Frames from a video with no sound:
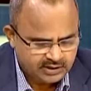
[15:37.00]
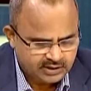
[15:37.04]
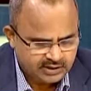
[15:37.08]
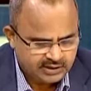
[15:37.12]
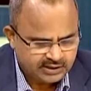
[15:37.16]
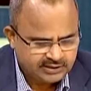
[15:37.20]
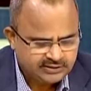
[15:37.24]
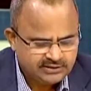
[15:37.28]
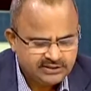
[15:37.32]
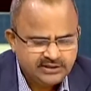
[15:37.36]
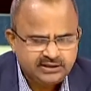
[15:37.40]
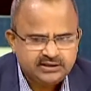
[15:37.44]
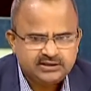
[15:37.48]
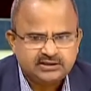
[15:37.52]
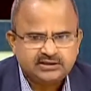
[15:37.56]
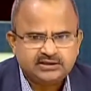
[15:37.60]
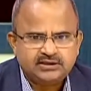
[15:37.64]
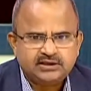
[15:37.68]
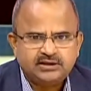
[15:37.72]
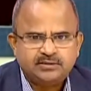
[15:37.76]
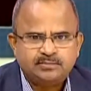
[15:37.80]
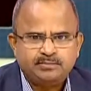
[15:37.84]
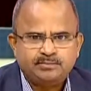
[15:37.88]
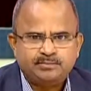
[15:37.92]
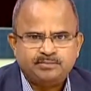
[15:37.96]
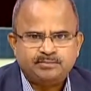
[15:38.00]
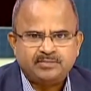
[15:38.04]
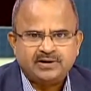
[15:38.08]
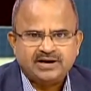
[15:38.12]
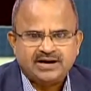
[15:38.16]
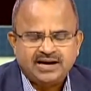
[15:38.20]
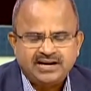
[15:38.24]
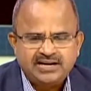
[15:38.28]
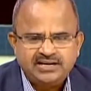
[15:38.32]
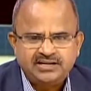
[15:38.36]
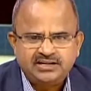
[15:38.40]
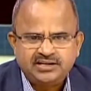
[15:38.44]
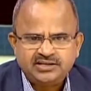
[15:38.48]
I think the
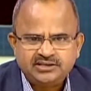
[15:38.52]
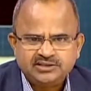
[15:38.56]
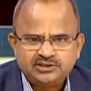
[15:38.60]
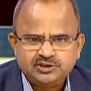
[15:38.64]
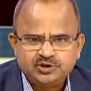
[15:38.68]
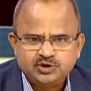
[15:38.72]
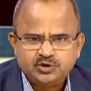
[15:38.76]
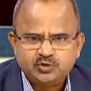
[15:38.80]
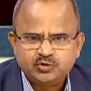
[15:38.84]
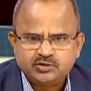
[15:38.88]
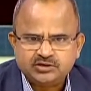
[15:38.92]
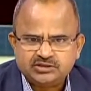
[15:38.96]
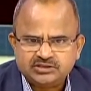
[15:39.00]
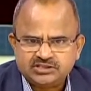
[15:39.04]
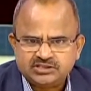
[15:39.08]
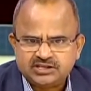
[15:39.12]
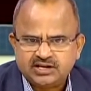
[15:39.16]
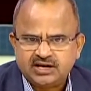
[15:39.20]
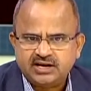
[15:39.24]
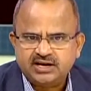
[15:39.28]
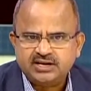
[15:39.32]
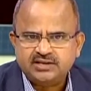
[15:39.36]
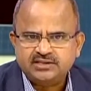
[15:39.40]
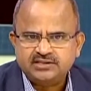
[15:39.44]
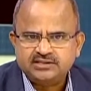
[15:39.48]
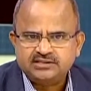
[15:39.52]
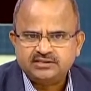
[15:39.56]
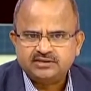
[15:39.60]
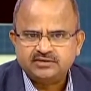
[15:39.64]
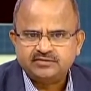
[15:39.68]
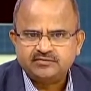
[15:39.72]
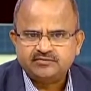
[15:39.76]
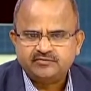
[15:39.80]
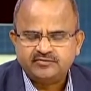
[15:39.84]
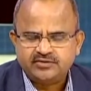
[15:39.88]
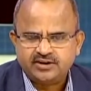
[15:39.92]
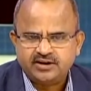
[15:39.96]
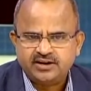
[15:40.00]
contextual challenge
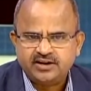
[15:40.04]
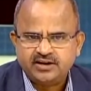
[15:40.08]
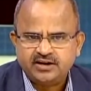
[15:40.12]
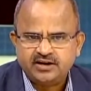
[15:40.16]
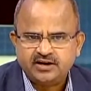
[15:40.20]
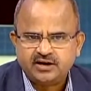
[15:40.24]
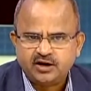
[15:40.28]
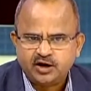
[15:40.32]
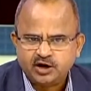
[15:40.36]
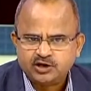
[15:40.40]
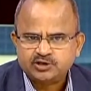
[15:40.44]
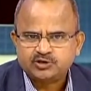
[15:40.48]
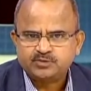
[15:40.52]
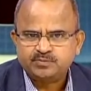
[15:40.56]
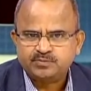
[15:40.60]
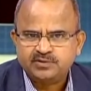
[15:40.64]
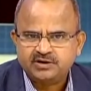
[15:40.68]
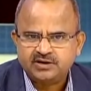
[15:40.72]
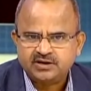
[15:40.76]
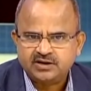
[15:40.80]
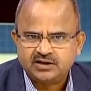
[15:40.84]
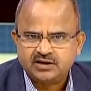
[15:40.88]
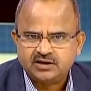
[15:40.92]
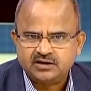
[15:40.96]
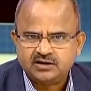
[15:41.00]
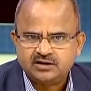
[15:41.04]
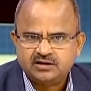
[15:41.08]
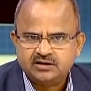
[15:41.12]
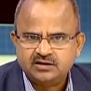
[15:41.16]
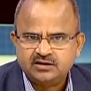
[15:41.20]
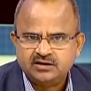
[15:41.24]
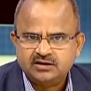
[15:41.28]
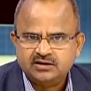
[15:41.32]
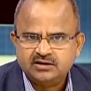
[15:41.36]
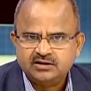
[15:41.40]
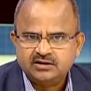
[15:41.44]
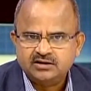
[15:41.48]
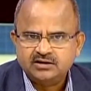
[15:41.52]
for a hospital
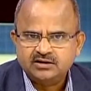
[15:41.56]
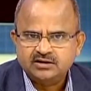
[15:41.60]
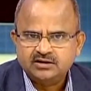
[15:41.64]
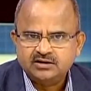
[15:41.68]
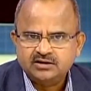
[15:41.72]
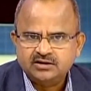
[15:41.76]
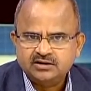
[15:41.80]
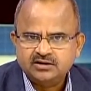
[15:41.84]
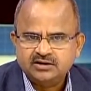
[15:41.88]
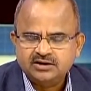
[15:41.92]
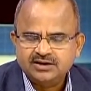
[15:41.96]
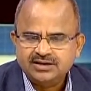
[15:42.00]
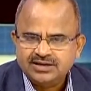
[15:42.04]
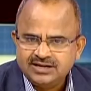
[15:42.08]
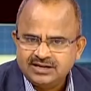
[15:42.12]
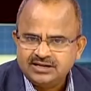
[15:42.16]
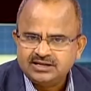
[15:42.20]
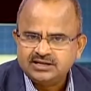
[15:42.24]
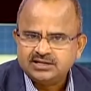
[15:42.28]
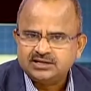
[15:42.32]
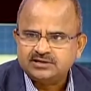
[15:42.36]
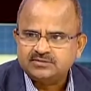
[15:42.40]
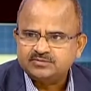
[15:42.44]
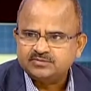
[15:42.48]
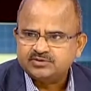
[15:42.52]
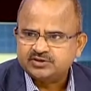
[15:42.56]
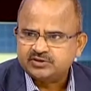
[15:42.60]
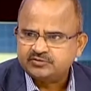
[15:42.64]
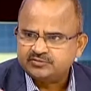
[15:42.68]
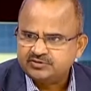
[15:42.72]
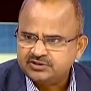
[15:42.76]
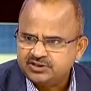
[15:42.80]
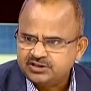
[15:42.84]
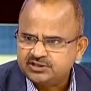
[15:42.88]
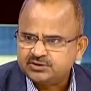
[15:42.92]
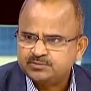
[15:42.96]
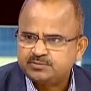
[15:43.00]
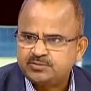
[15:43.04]
in terms of
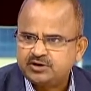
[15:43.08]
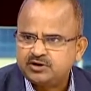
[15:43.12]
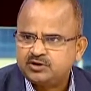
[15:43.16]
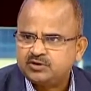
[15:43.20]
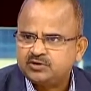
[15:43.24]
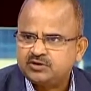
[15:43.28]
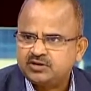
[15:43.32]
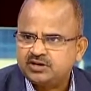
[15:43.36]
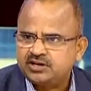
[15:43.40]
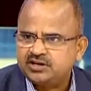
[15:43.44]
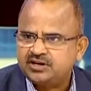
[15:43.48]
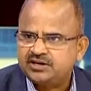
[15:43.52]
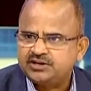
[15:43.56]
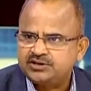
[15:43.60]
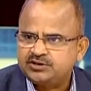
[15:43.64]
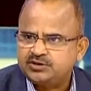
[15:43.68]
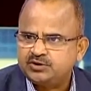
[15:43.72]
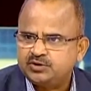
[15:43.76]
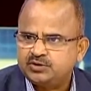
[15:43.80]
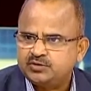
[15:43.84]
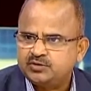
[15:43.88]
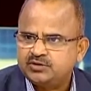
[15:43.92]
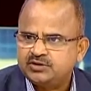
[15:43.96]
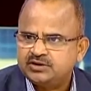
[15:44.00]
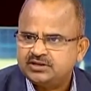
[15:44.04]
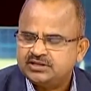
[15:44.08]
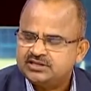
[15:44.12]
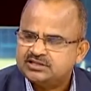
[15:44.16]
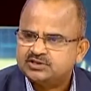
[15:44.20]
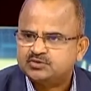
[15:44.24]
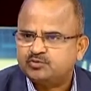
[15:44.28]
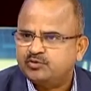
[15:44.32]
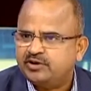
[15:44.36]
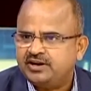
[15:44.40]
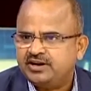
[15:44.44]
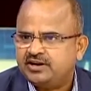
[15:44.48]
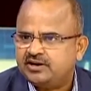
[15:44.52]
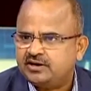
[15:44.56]
this particular issue is
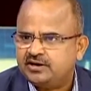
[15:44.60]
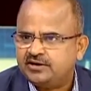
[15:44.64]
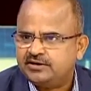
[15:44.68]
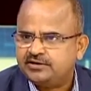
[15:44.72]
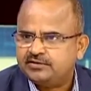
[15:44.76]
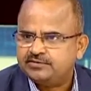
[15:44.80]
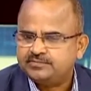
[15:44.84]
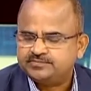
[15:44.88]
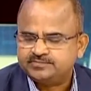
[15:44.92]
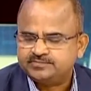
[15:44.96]
very clear.